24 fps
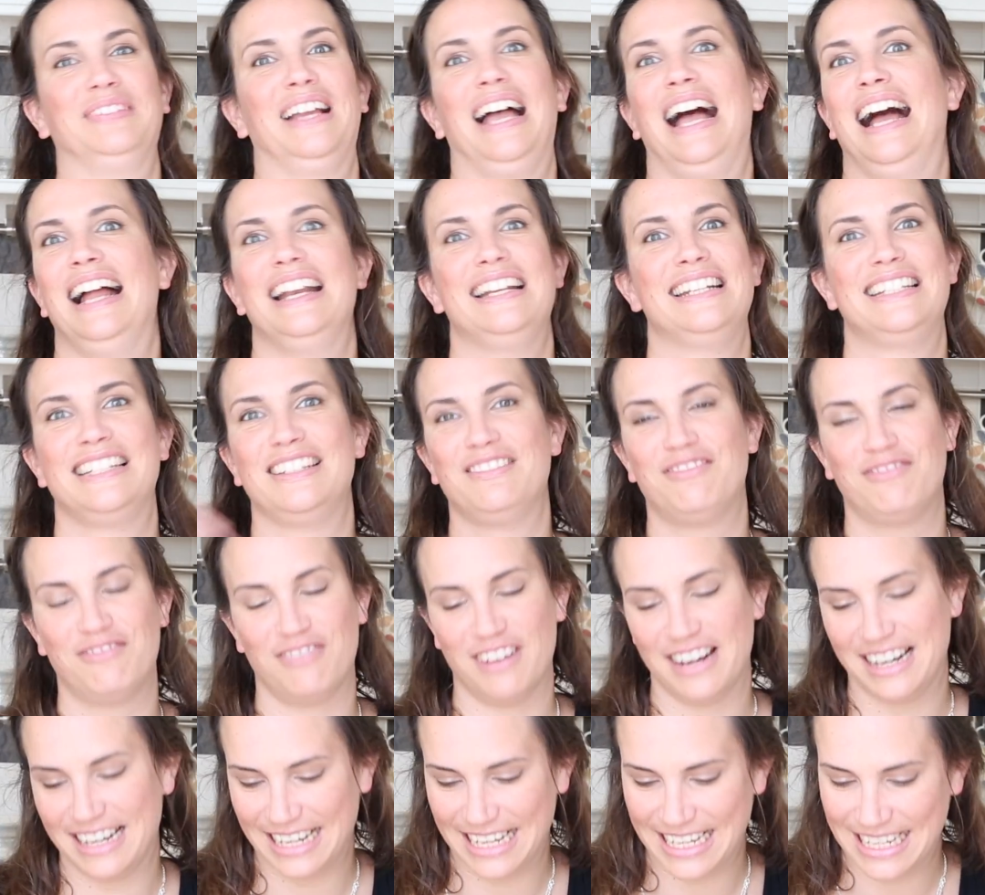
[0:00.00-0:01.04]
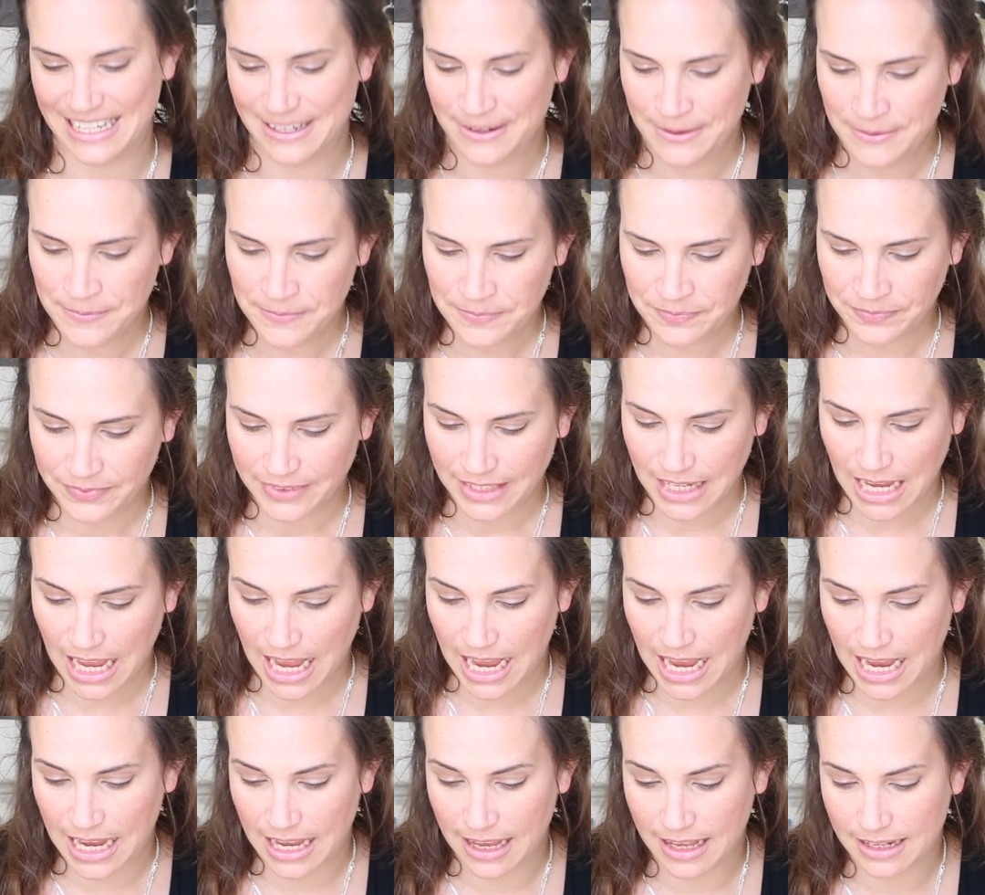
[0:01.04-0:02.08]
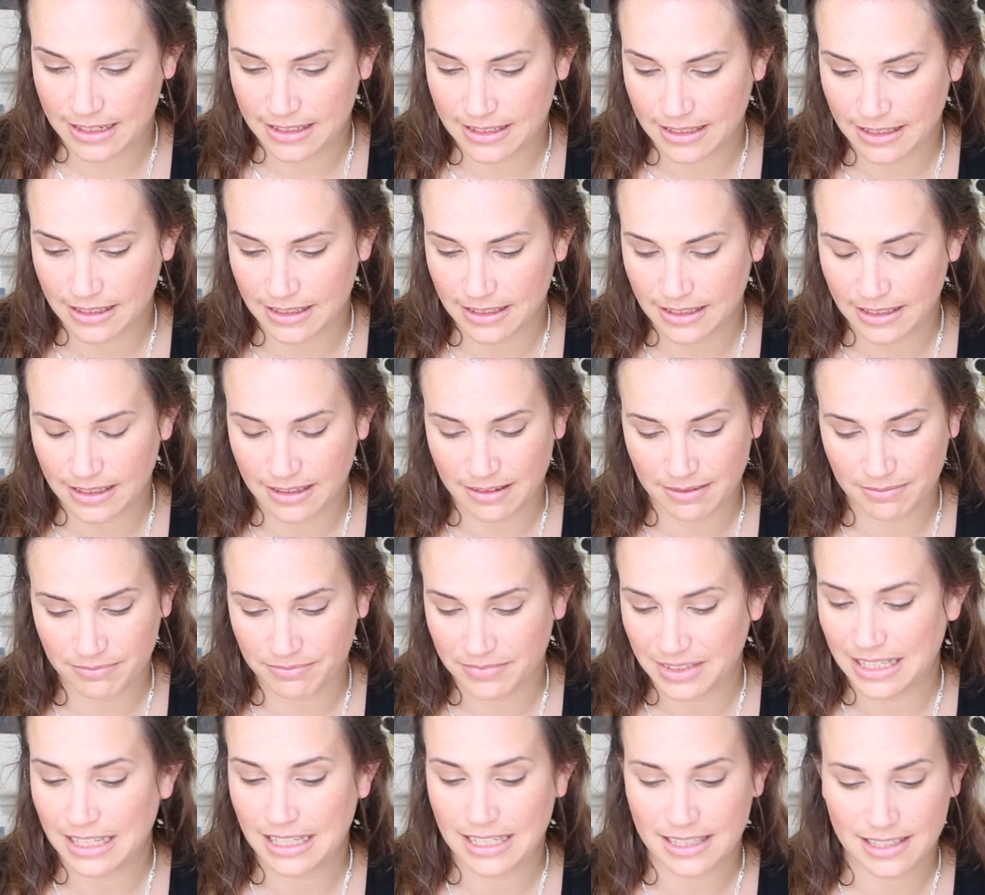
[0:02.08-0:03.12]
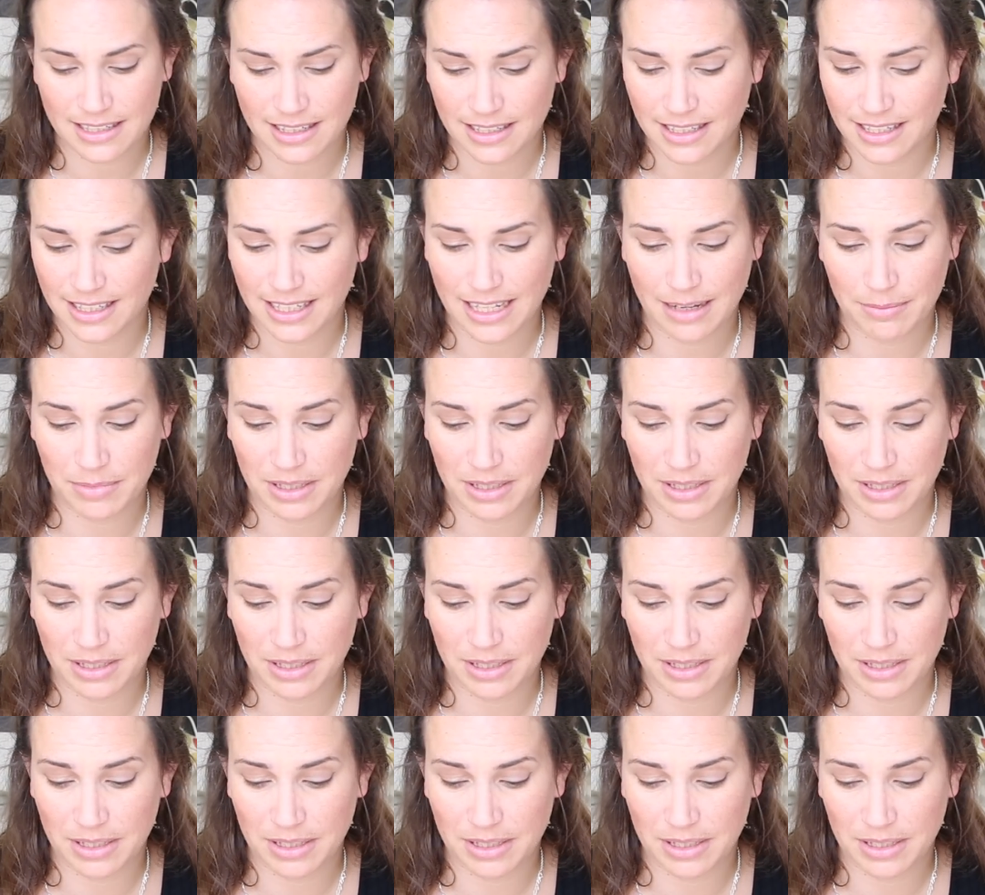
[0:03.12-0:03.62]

allergy-friendly, and it's like, I